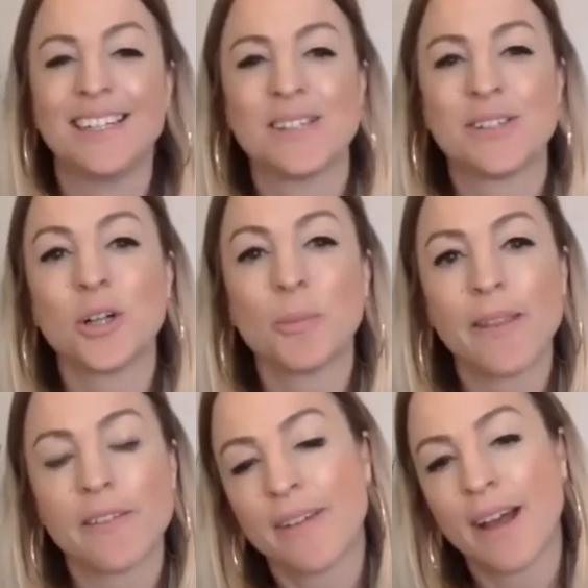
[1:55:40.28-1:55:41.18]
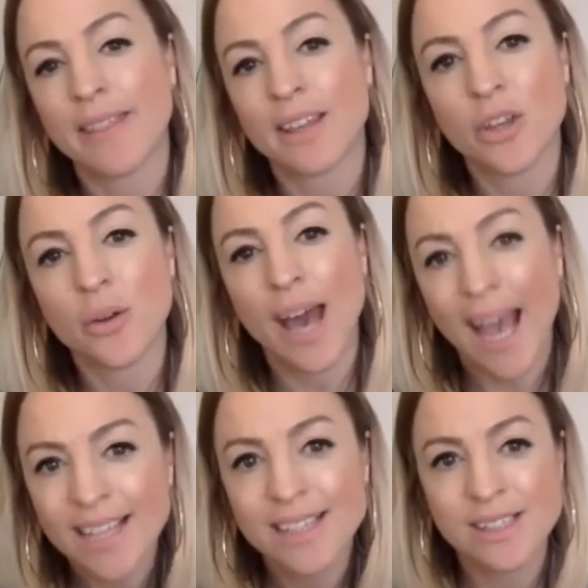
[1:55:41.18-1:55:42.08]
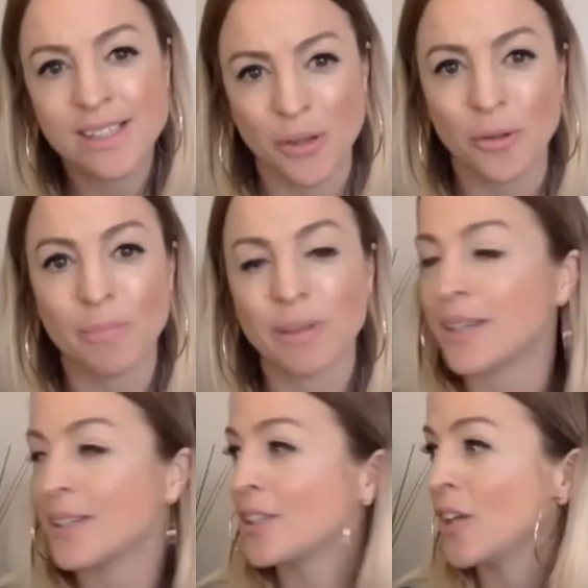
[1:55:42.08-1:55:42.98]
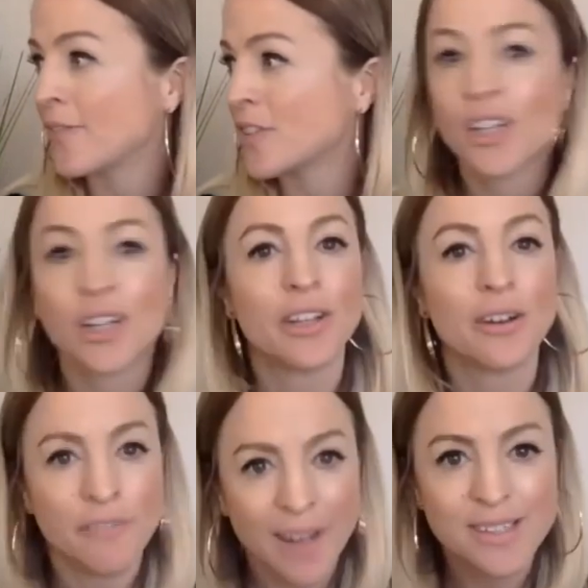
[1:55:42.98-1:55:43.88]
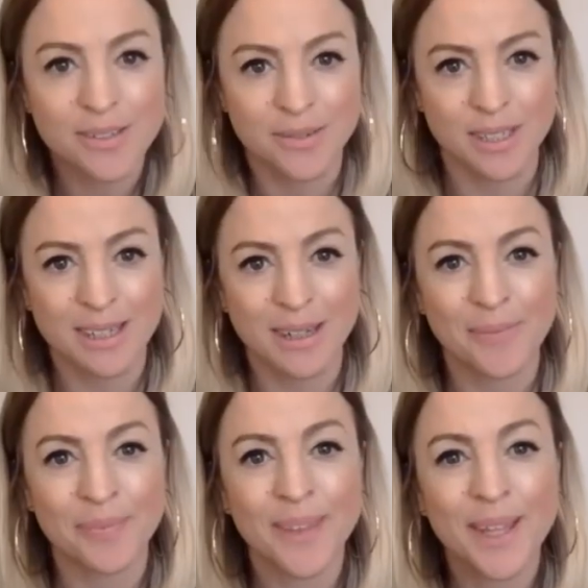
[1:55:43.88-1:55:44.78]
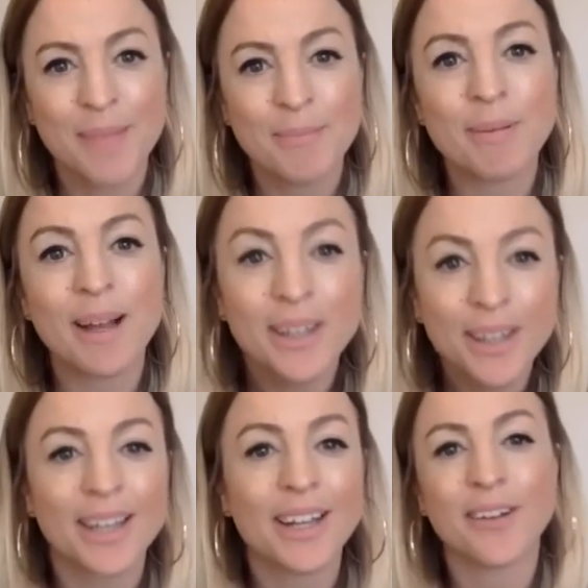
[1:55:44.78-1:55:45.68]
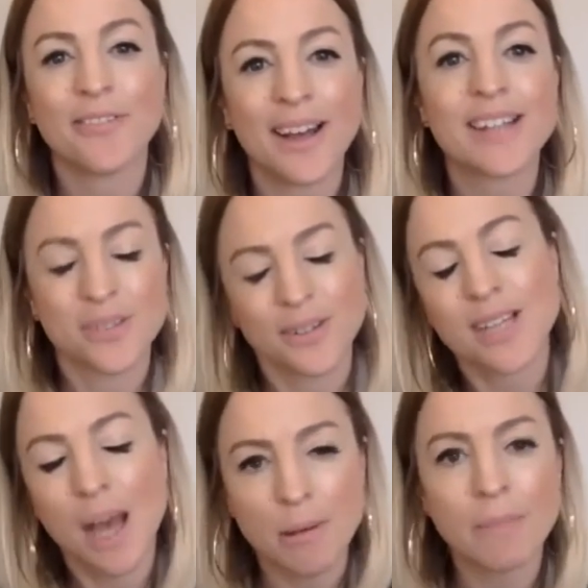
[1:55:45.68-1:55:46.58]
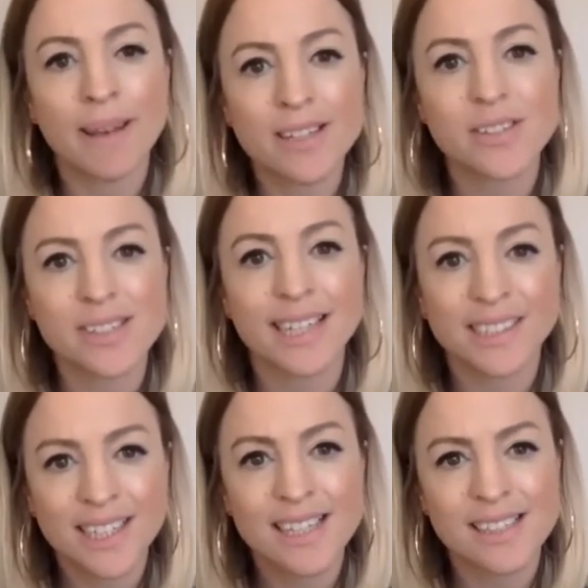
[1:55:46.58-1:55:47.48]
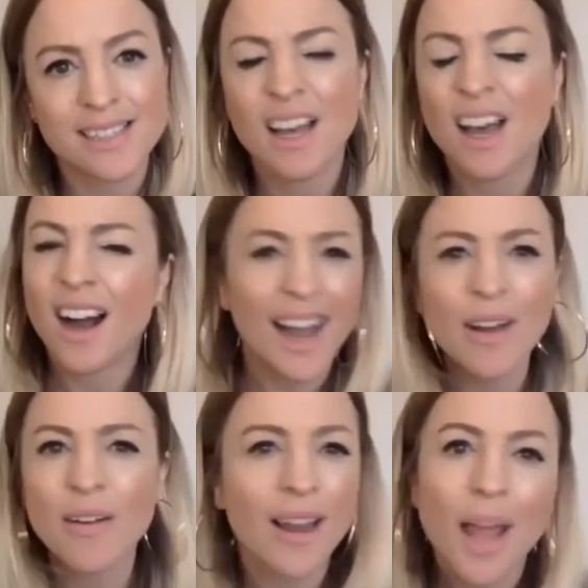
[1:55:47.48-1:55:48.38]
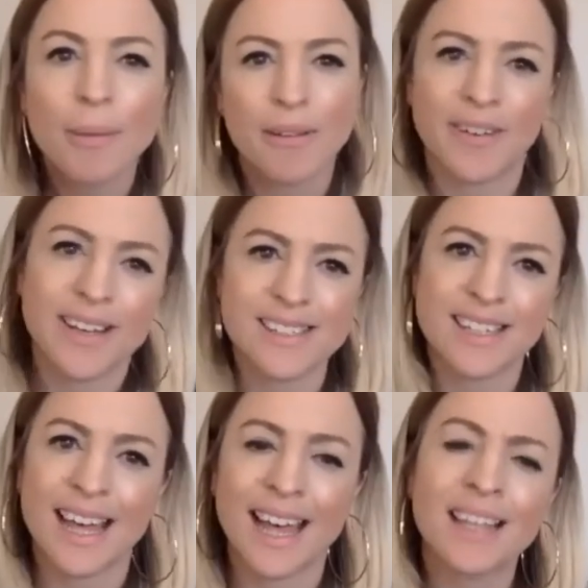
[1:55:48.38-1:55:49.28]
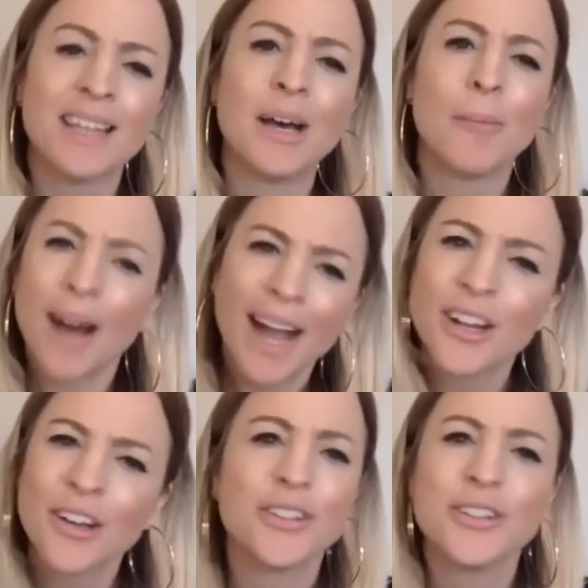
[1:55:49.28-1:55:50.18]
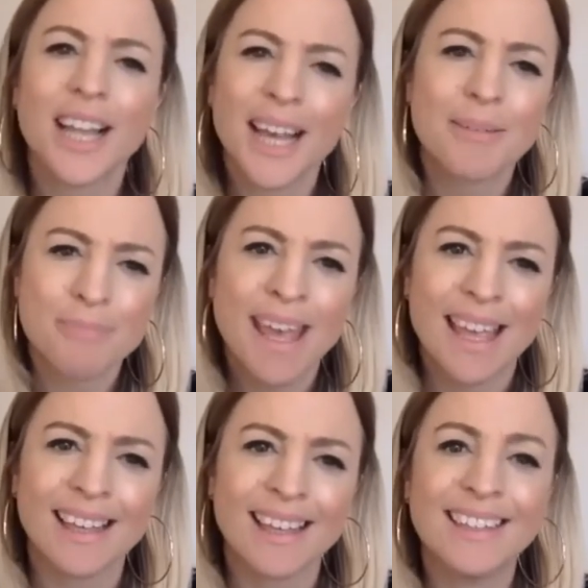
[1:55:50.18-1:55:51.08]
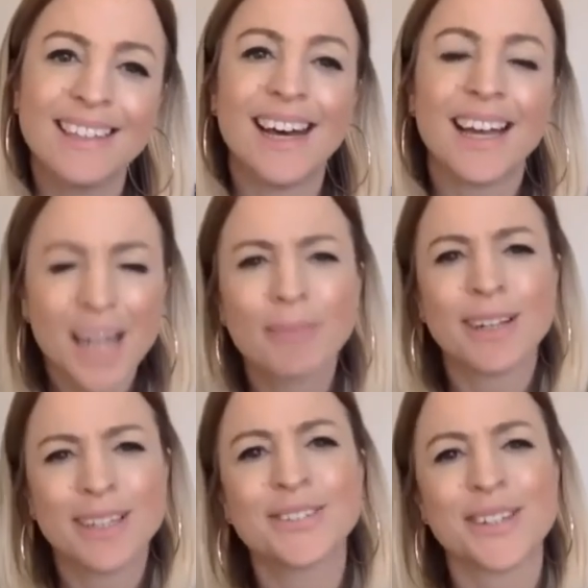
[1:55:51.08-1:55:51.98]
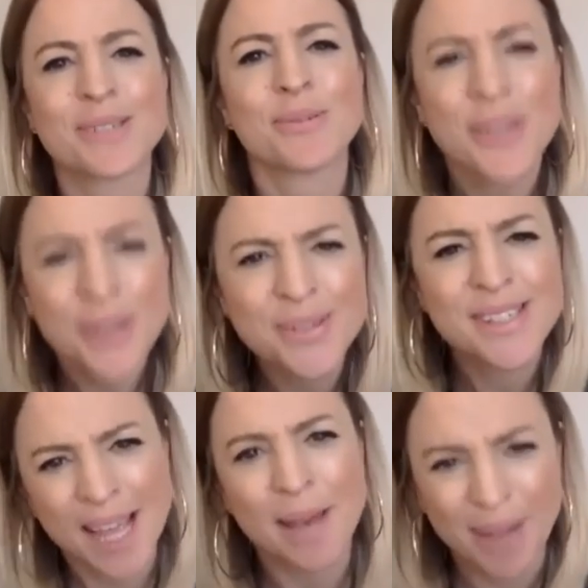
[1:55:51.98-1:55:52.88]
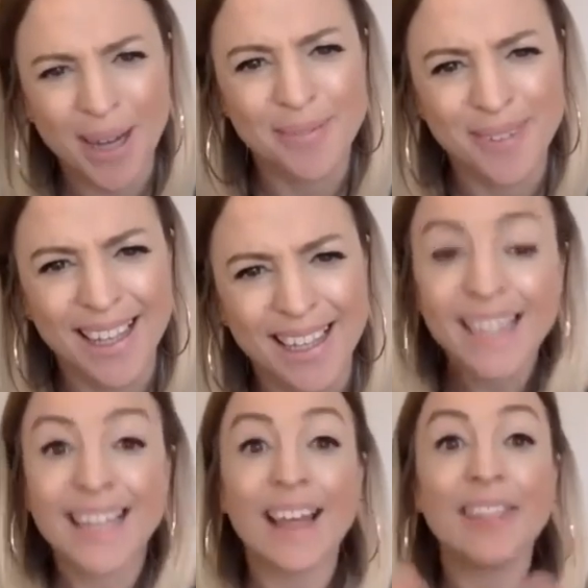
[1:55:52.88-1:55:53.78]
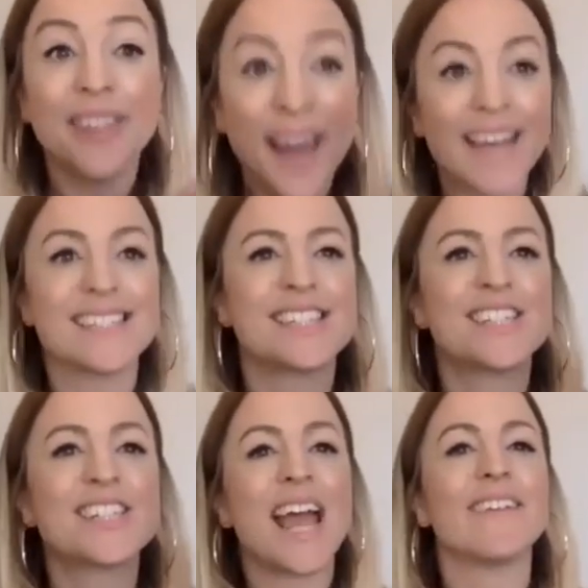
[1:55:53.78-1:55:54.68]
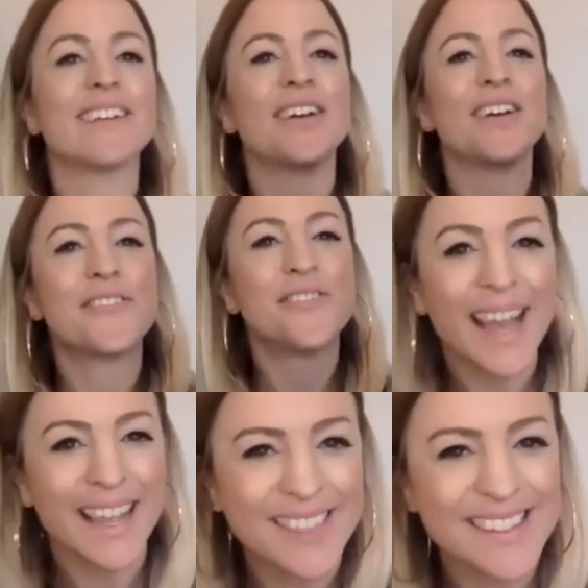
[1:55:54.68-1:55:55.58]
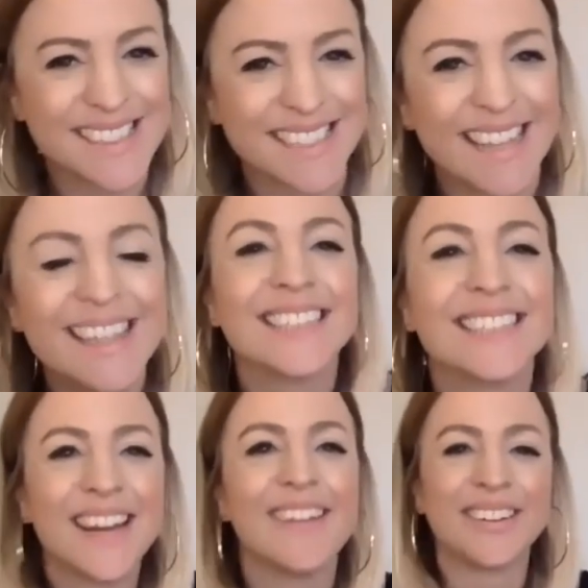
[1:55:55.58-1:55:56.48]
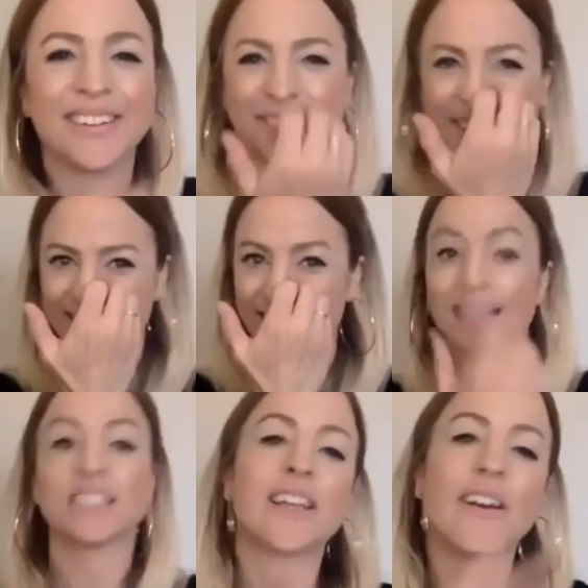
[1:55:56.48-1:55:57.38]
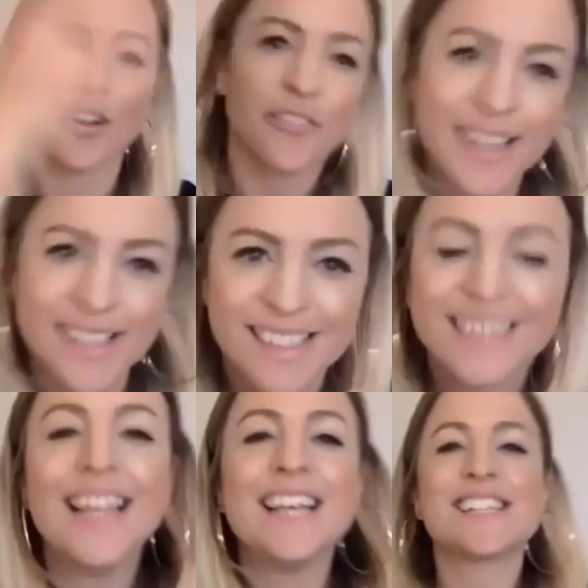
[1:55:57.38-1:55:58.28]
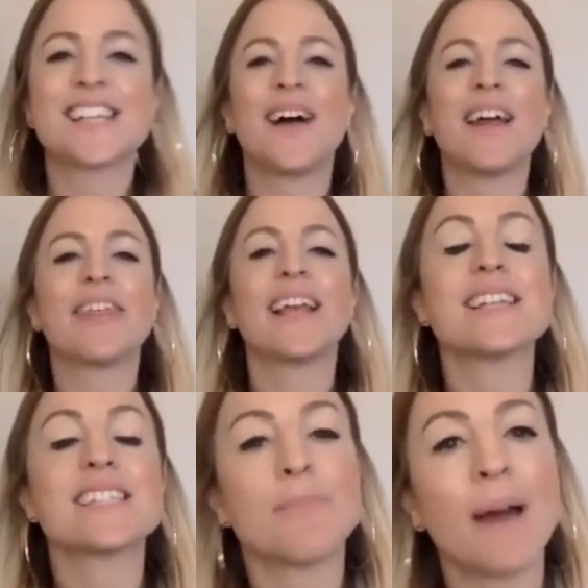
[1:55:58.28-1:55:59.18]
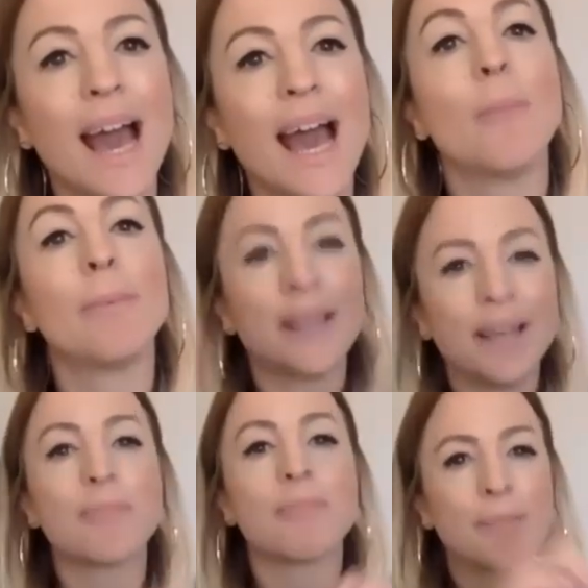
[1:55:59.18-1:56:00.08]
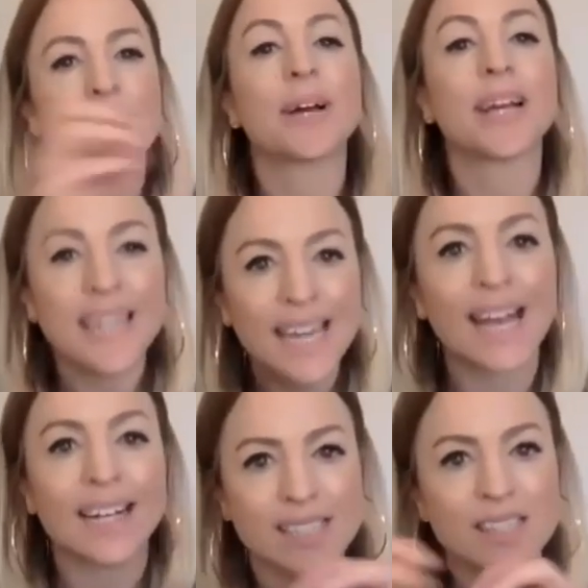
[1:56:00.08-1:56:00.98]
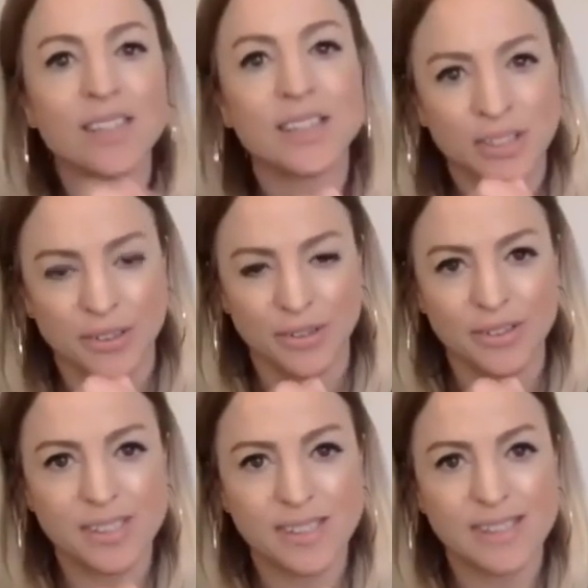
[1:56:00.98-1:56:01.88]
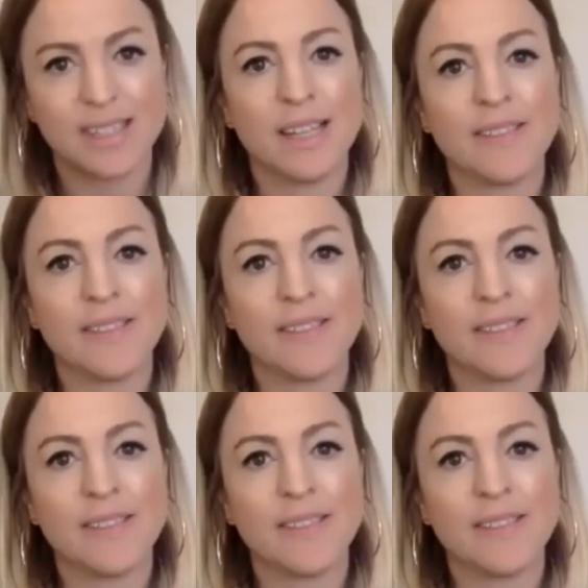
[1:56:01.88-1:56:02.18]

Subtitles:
Talk about the fact that you hate Zoom because you have to look at your face all the time. But by looking at your face all the time, it makes you say, Jesus, I don't like my face today, but I know you like me, and I'm going to trust what you say about me. Like, that's sharing your faith, isn't it? That's sharing your faith and sharing your face. So I think it's about helping young people connect the dots.